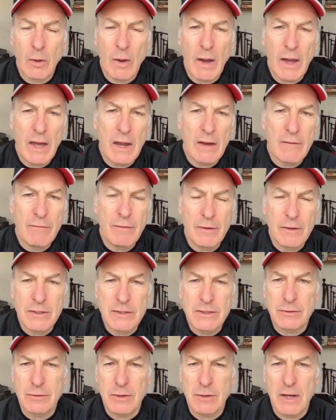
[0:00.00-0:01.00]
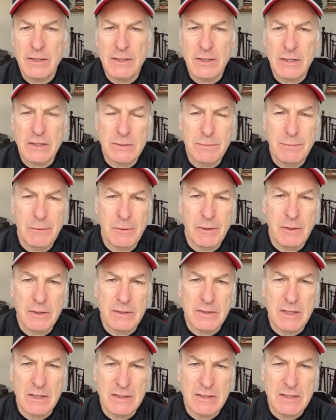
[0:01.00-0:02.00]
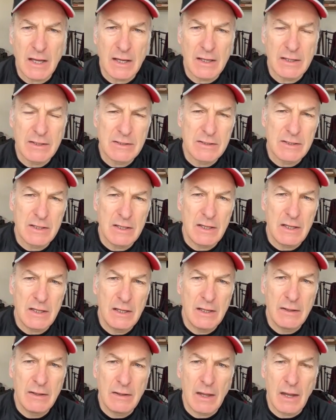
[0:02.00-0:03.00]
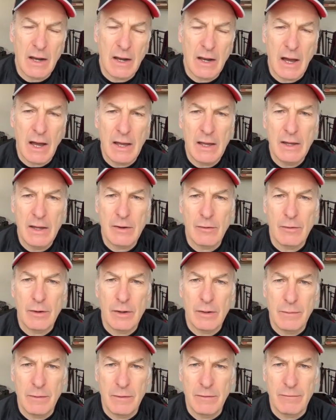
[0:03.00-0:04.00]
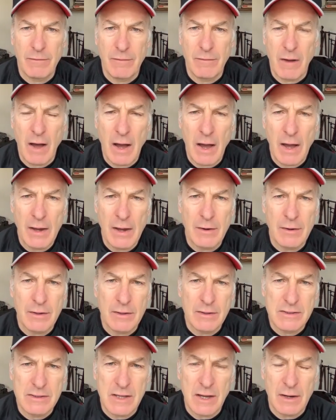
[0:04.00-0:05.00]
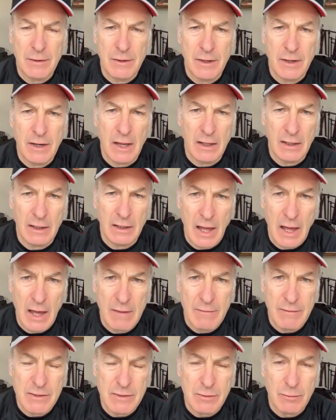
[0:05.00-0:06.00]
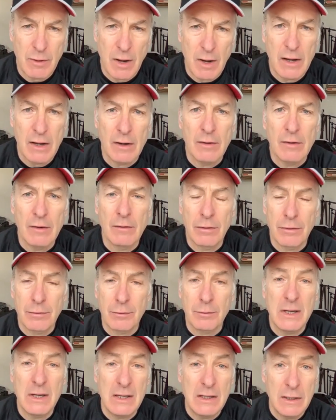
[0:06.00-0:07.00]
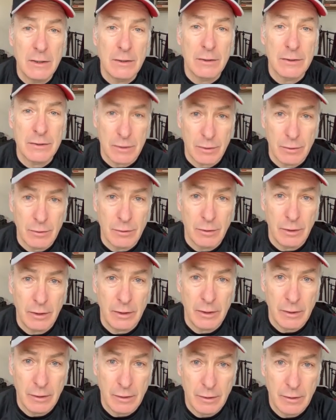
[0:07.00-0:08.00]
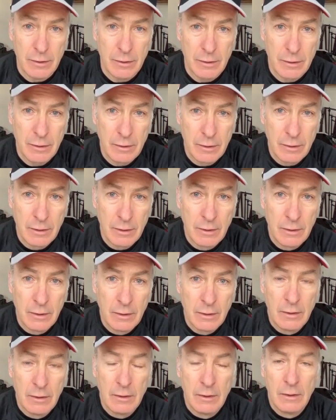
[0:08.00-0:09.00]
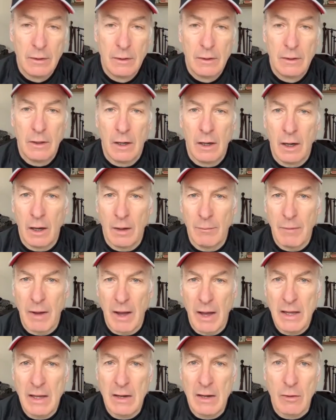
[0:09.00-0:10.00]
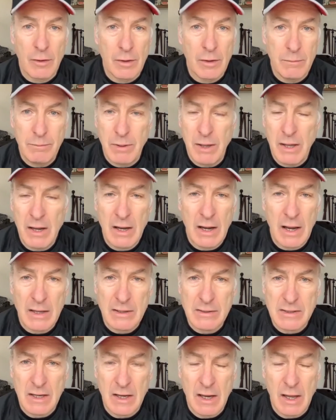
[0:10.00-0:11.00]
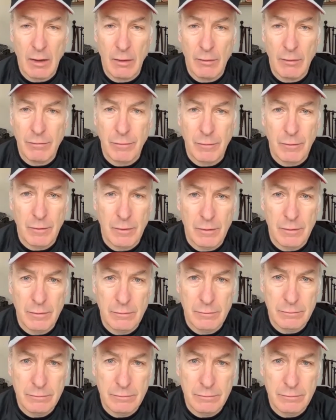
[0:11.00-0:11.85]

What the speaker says: I had a very strange experience at Second City in that I had already been hired at Saturday Night Live as a writer 3 years earlier. I had already been at SNL for